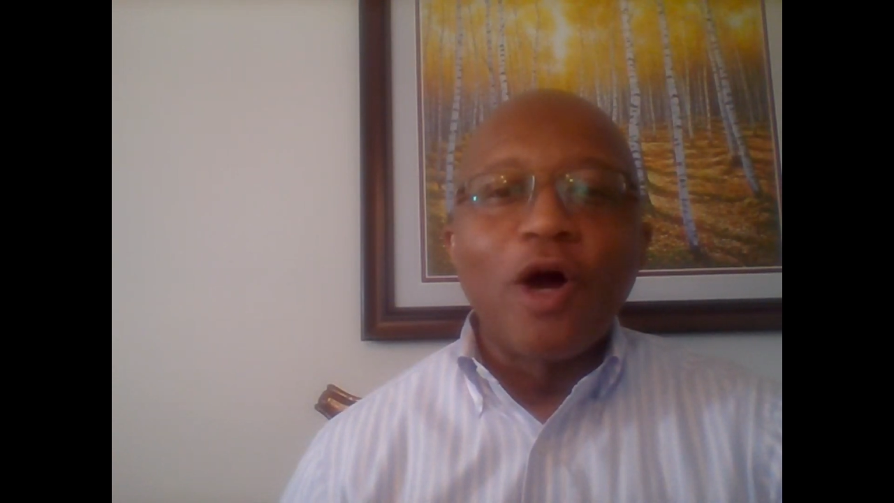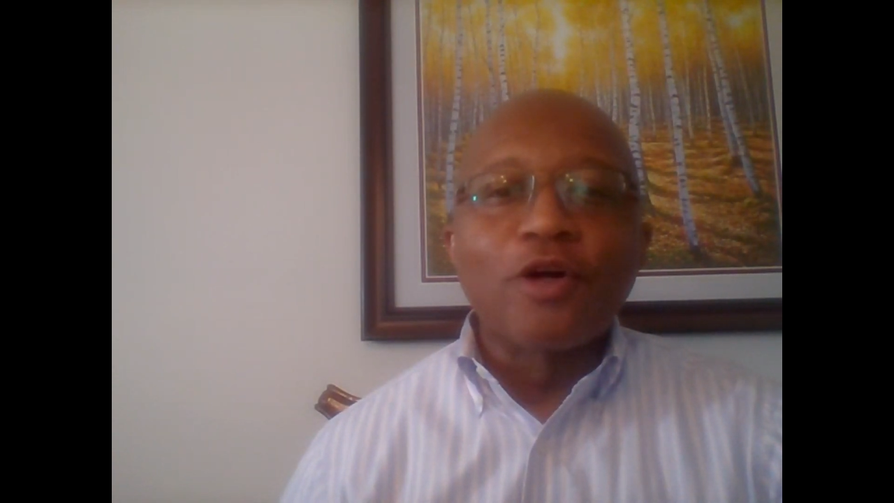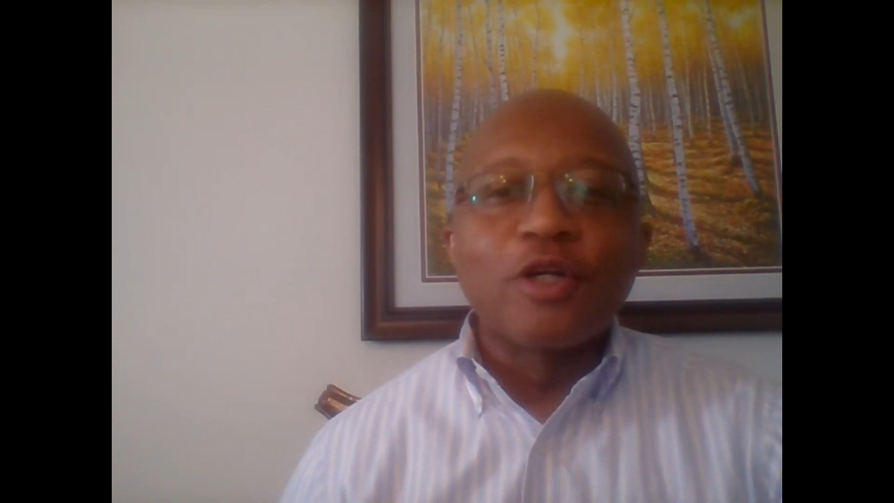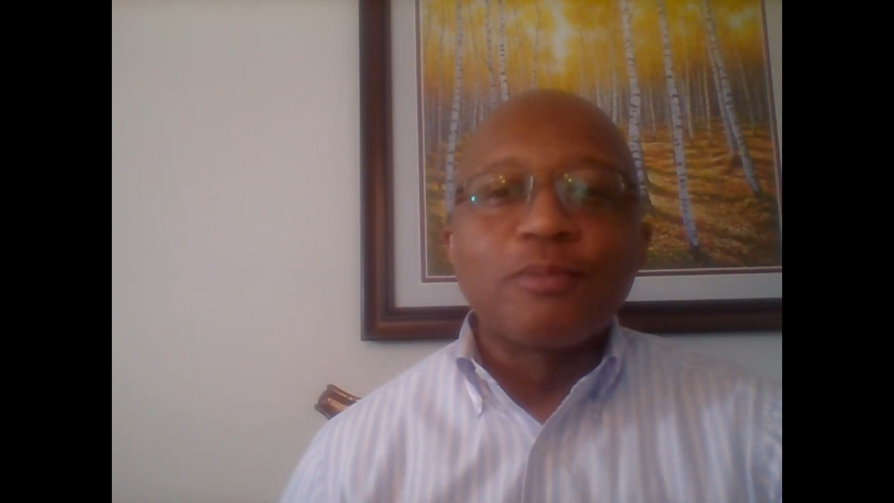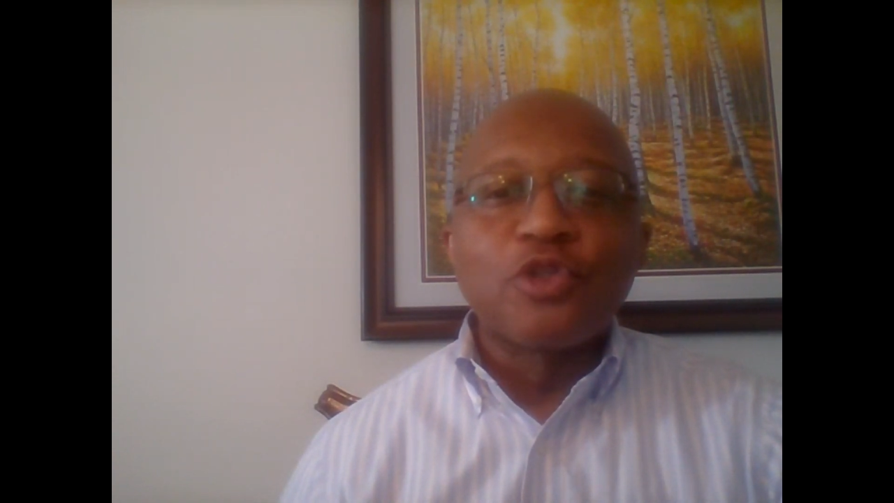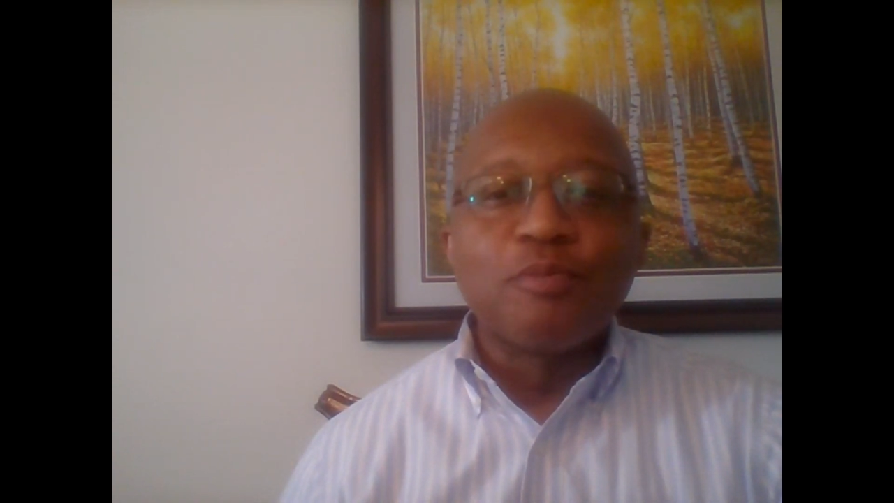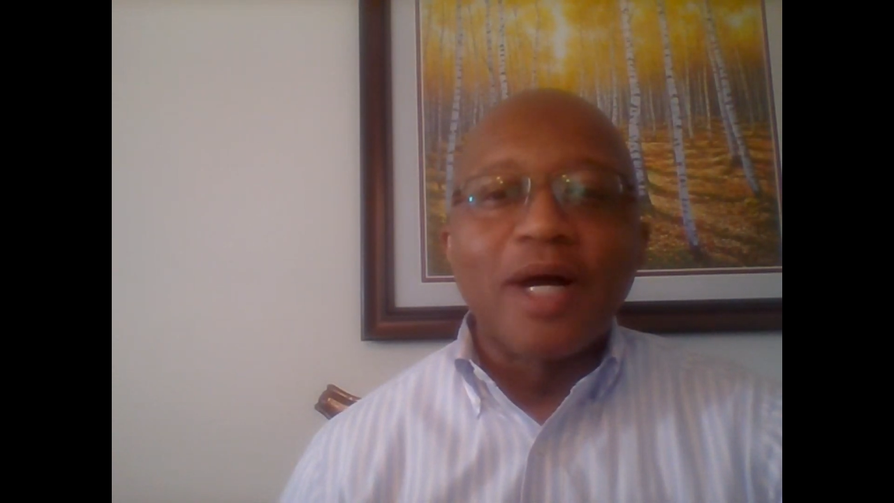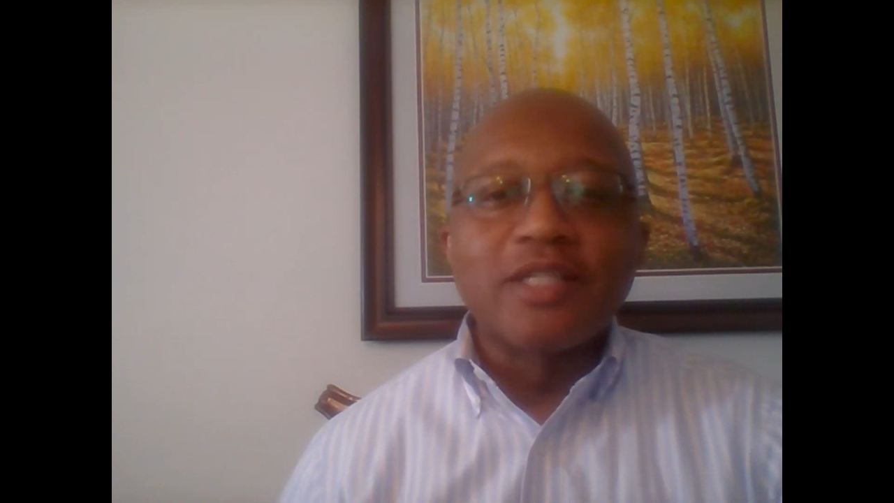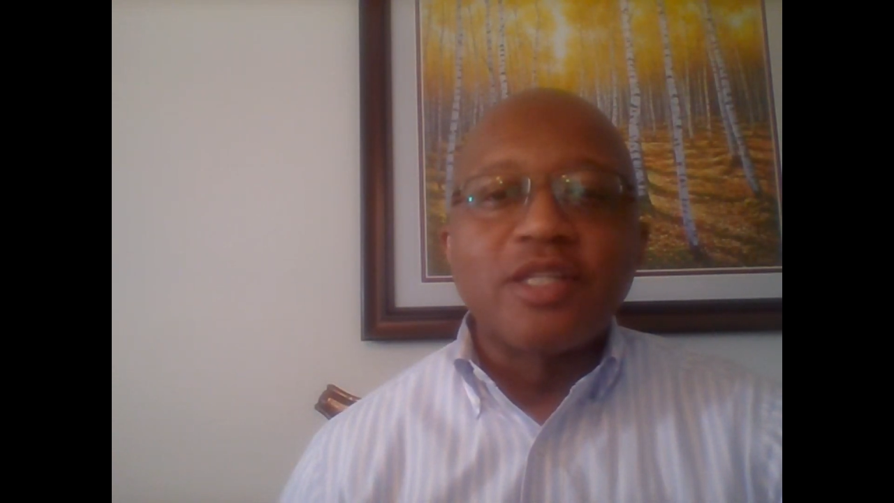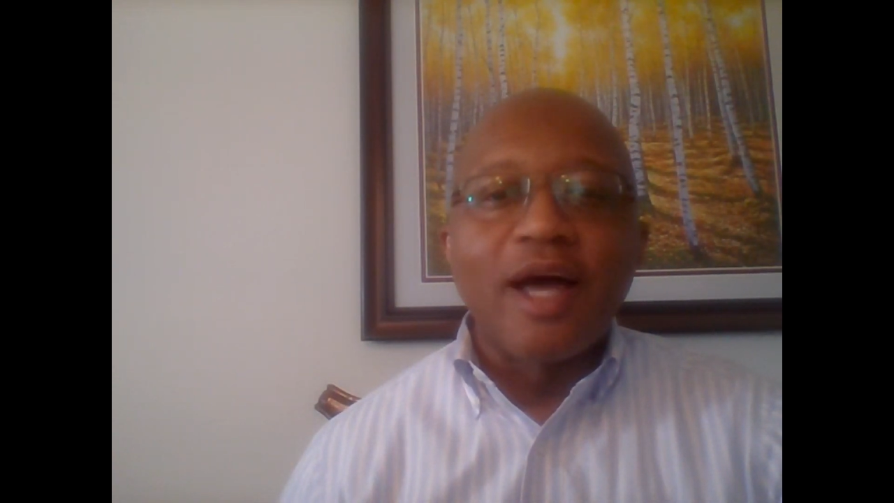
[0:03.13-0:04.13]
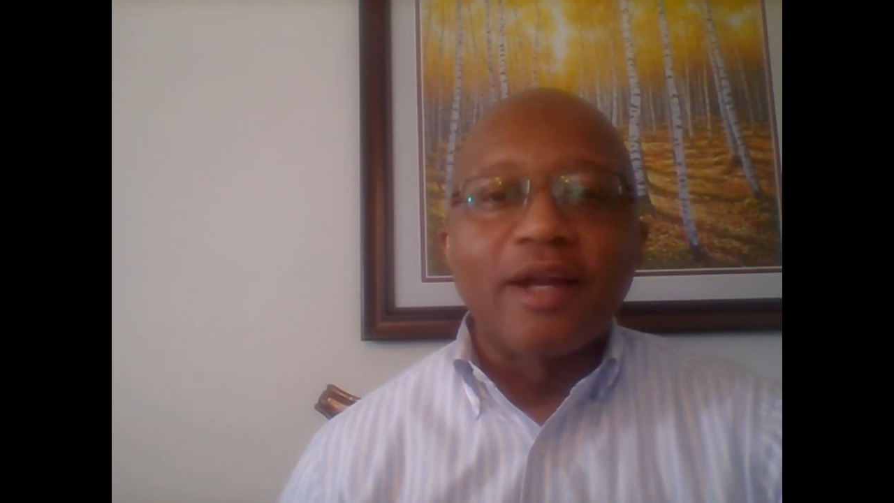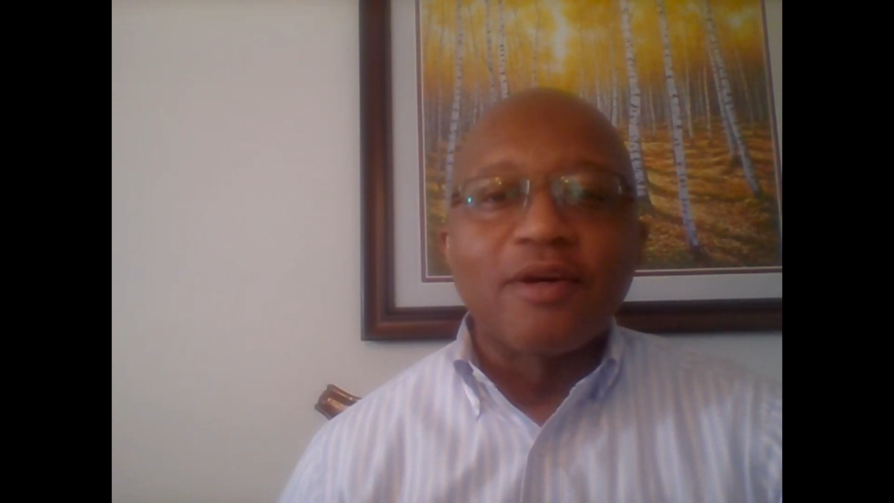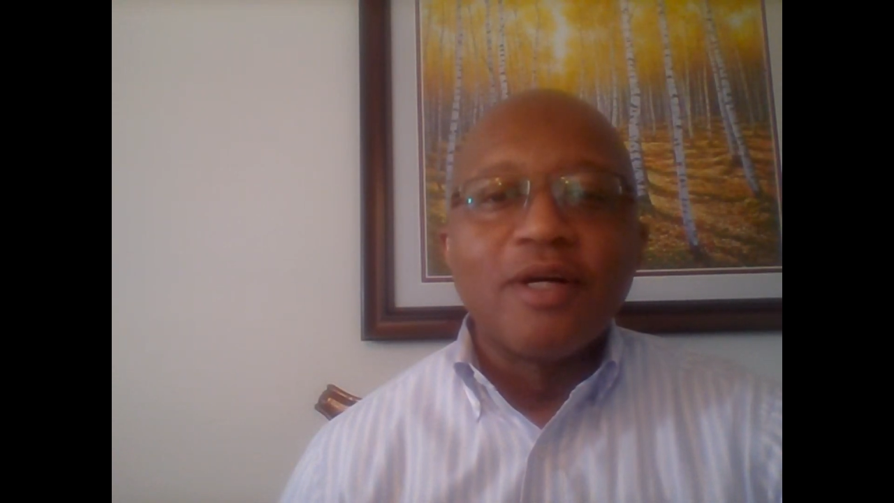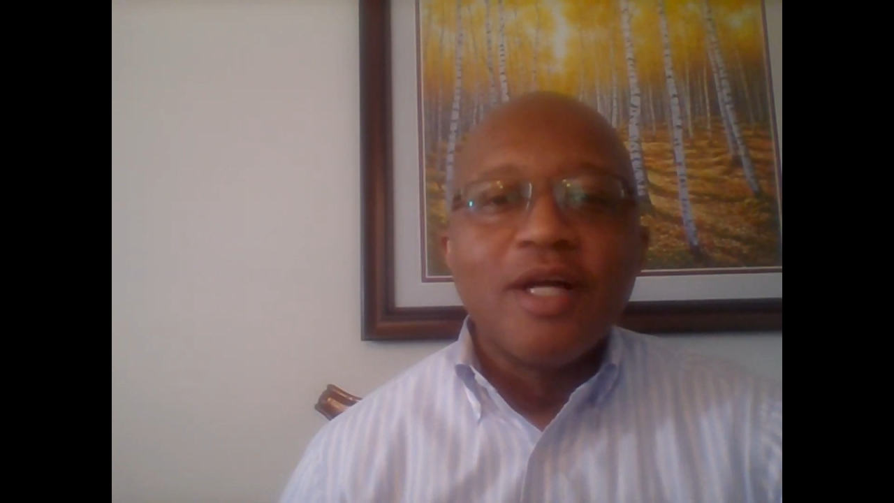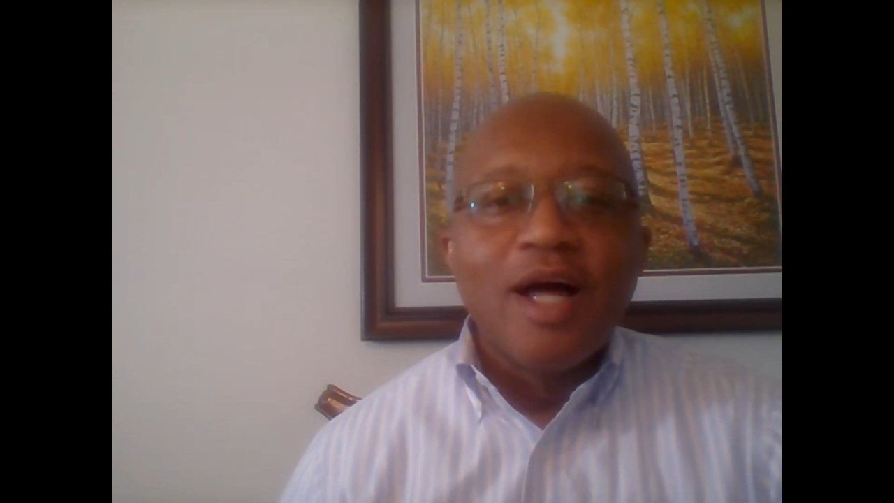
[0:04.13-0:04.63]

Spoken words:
welcome to my channel.